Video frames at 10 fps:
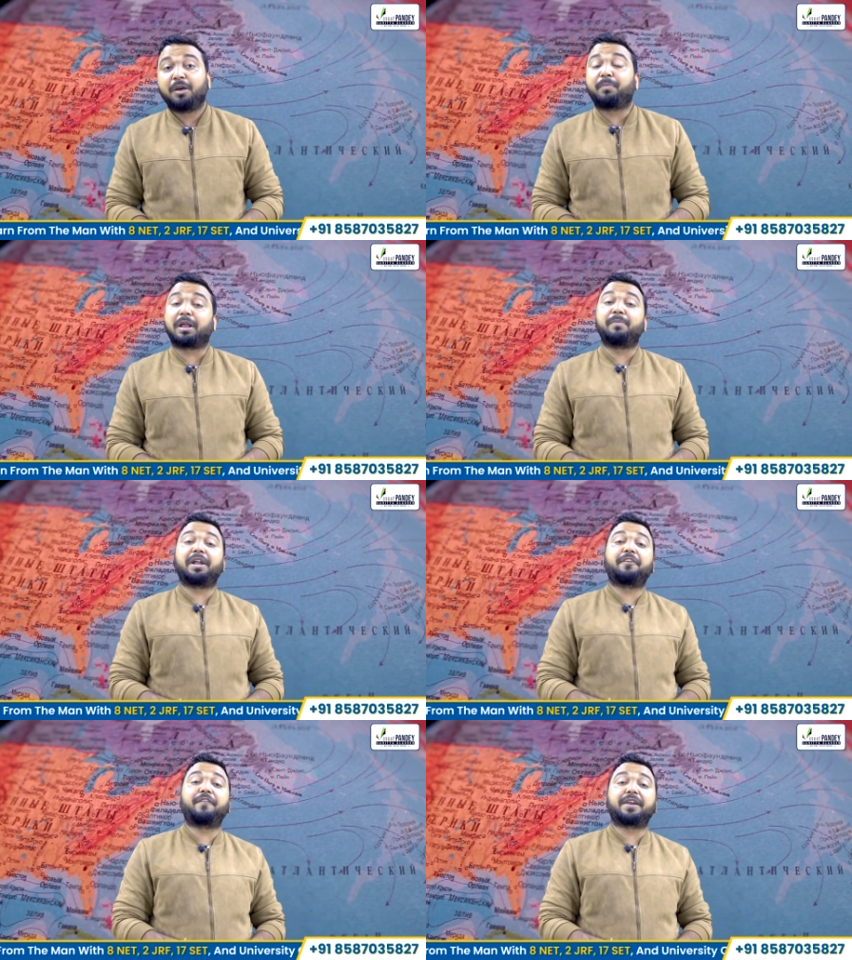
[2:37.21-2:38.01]

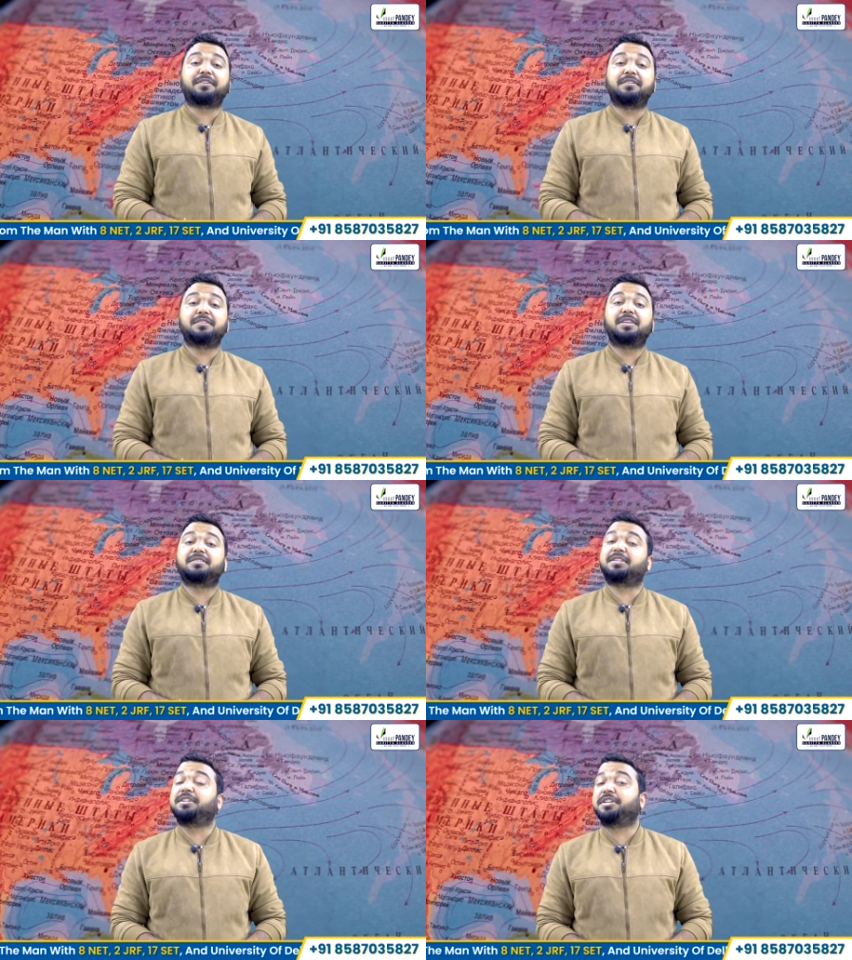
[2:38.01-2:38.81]
Pragmatic factors
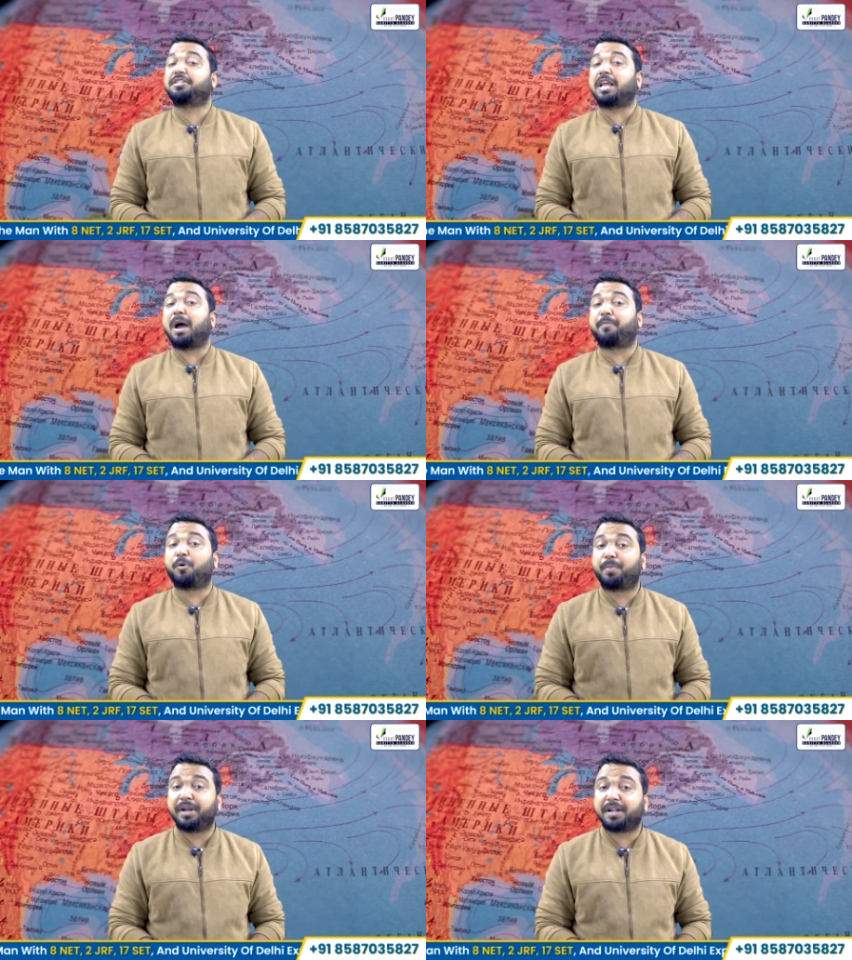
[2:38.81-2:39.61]
such as
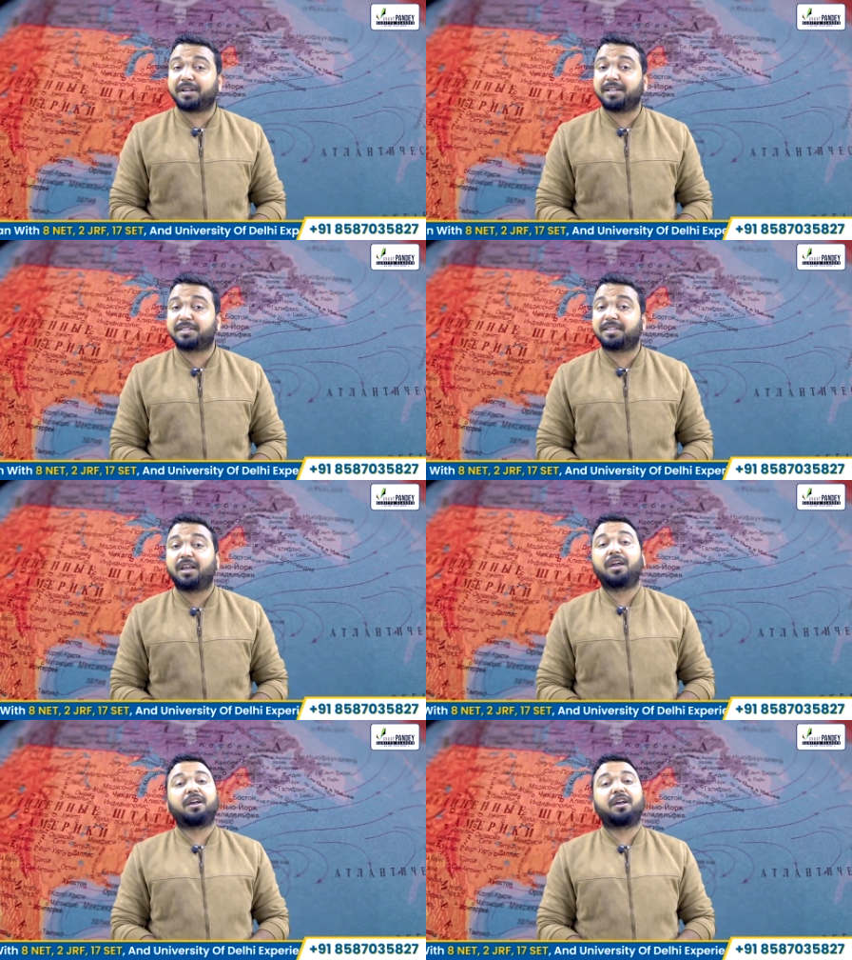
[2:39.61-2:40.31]
appropriateness,